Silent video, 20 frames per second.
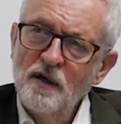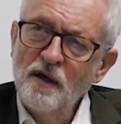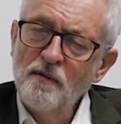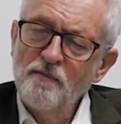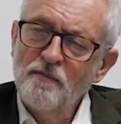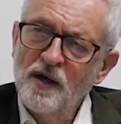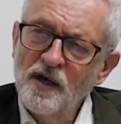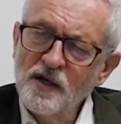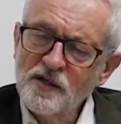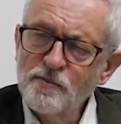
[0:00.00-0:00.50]

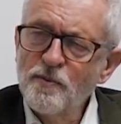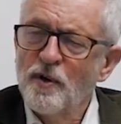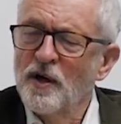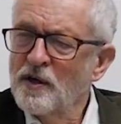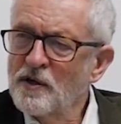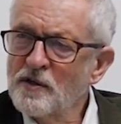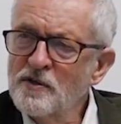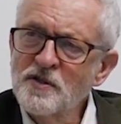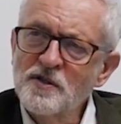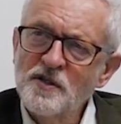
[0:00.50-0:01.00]
It makes
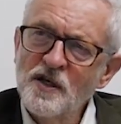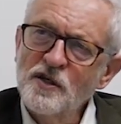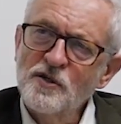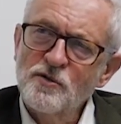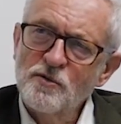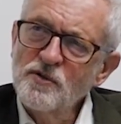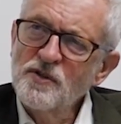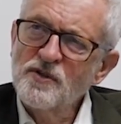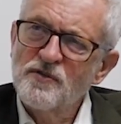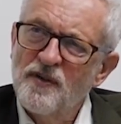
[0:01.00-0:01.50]
my
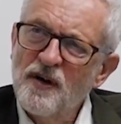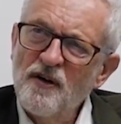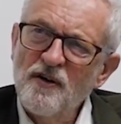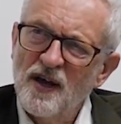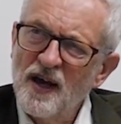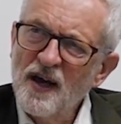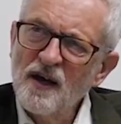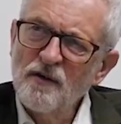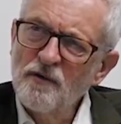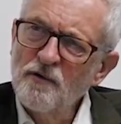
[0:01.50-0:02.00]
constituents
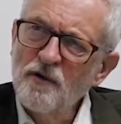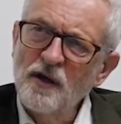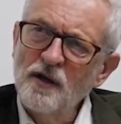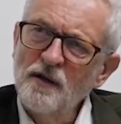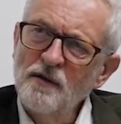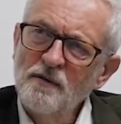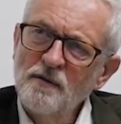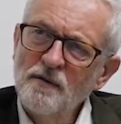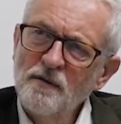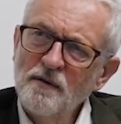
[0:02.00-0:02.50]
very
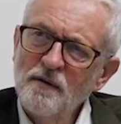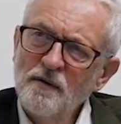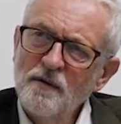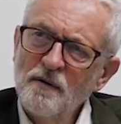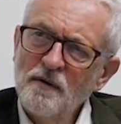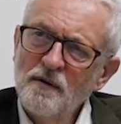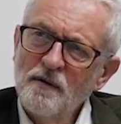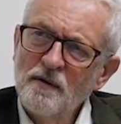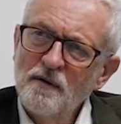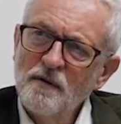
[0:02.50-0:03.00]
angry.
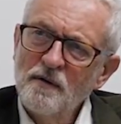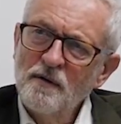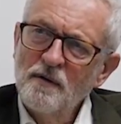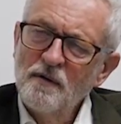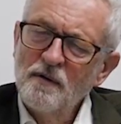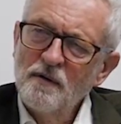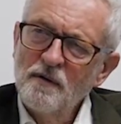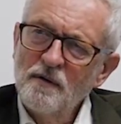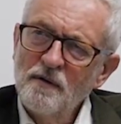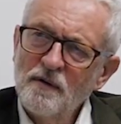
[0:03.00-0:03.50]

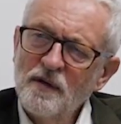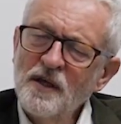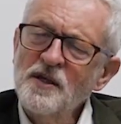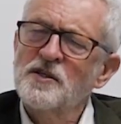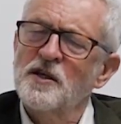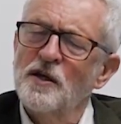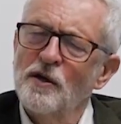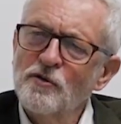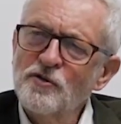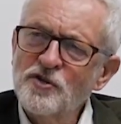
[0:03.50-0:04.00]

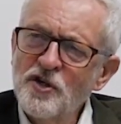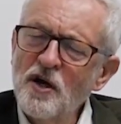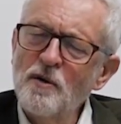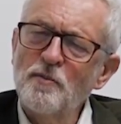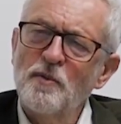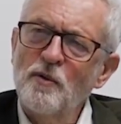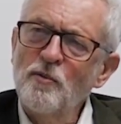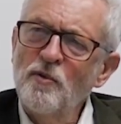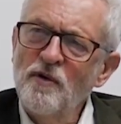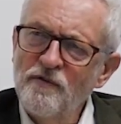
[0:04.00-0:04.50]
They say, look,
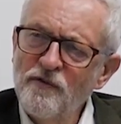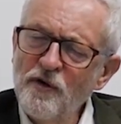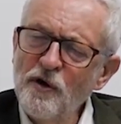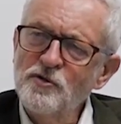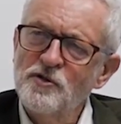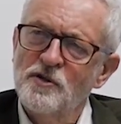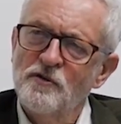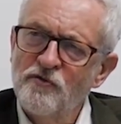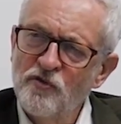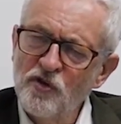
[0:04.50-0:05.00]
Jeremy, we
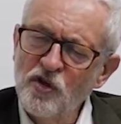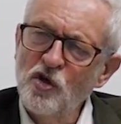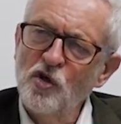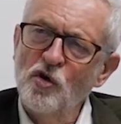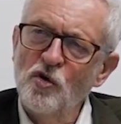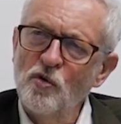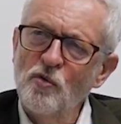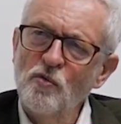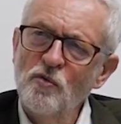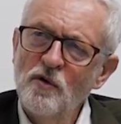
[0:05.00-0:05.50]
voted for
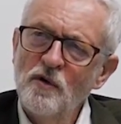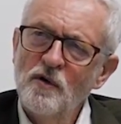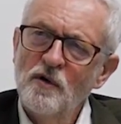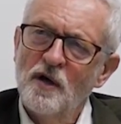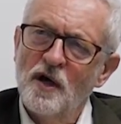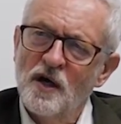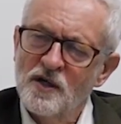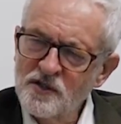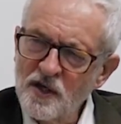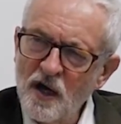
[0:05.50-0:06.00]
you
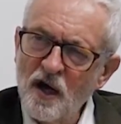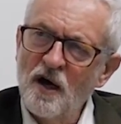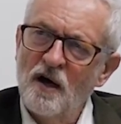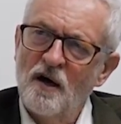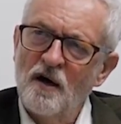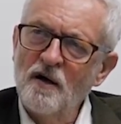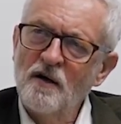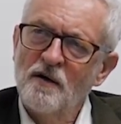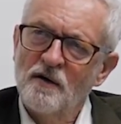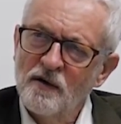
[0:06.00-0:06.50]
as
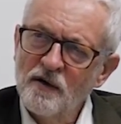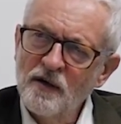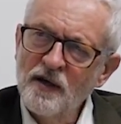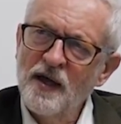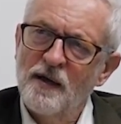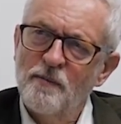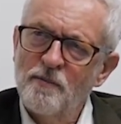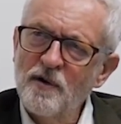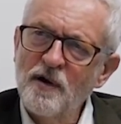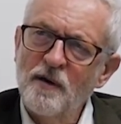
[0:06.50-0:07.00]
our
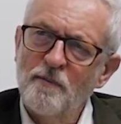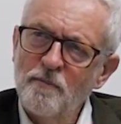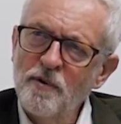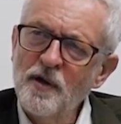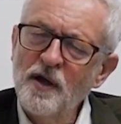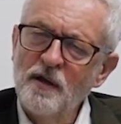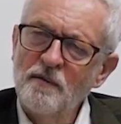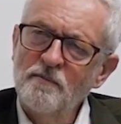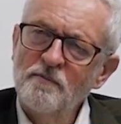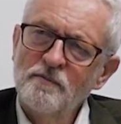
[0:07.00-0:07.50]
Labour
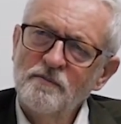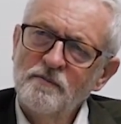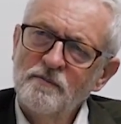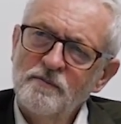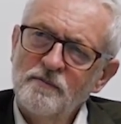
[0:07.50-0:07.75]
MP.